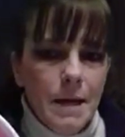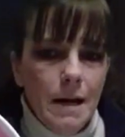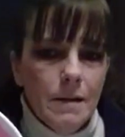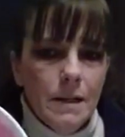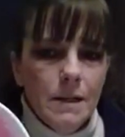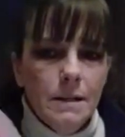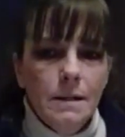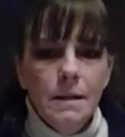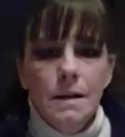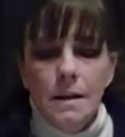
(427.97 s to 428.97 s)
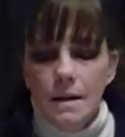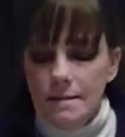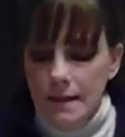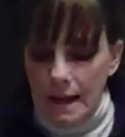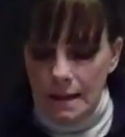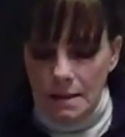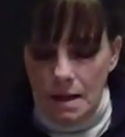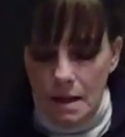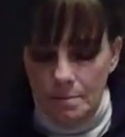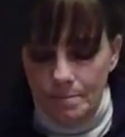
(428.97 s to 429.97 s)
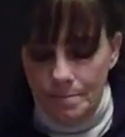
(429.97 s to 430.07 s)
area a second time.